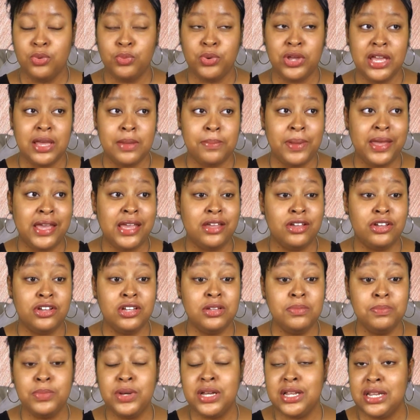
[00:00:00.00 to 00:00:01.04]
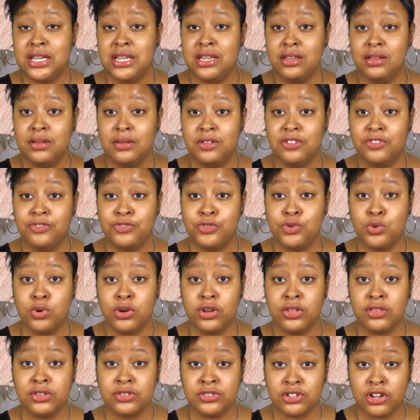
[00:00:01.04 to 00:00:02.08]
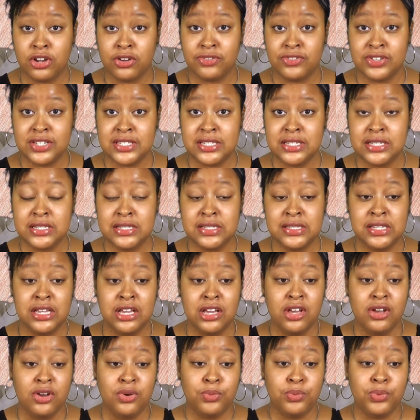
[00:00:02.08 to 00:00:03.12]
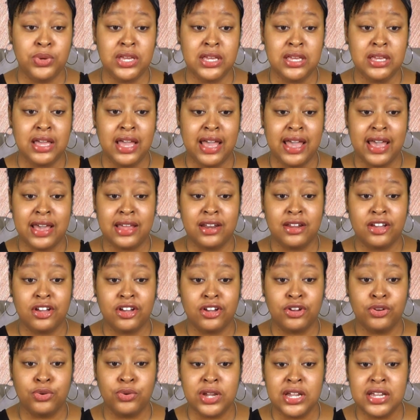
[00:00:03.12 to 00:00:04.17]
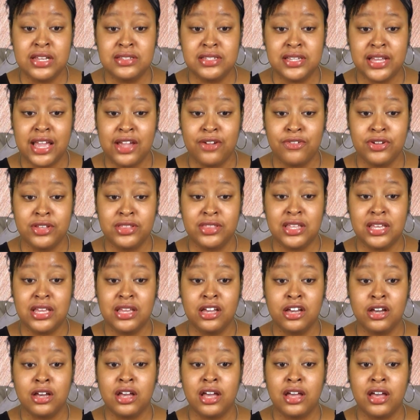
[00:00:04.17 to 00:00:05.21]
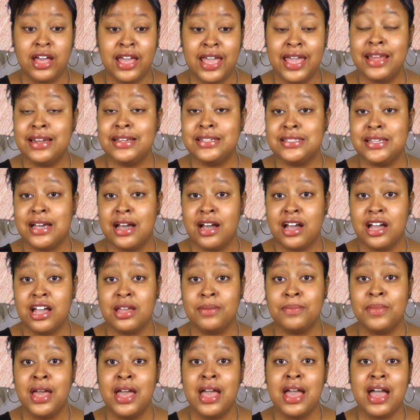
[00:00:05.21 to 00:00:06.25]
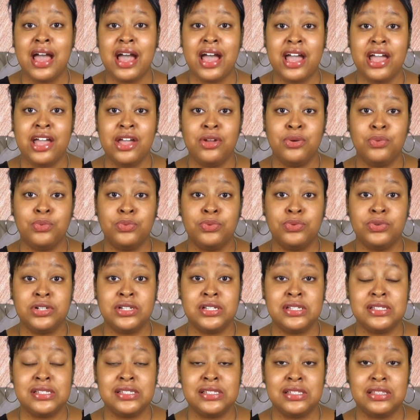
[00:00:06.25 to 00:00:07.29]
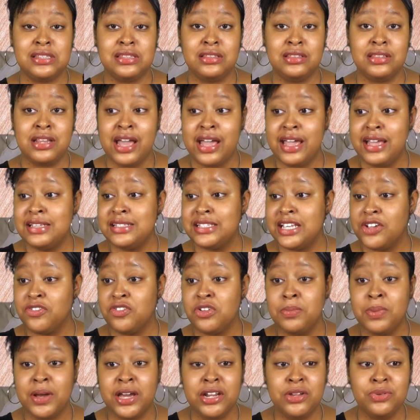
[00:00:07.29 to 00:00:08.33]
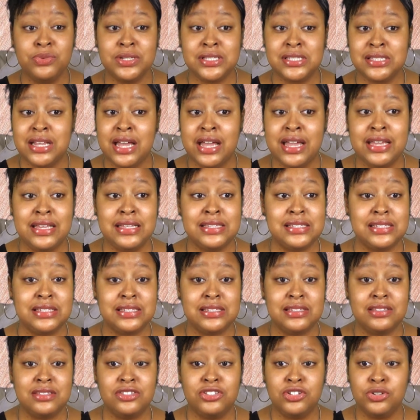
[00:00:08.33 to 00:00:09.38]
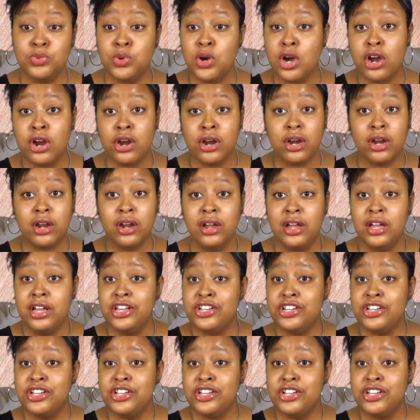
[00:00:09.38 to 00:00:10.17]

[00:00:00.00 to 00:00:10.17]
We had paid good money for the services. We had agreed to everything ahead of time. I was nice. Everybody was nice to her.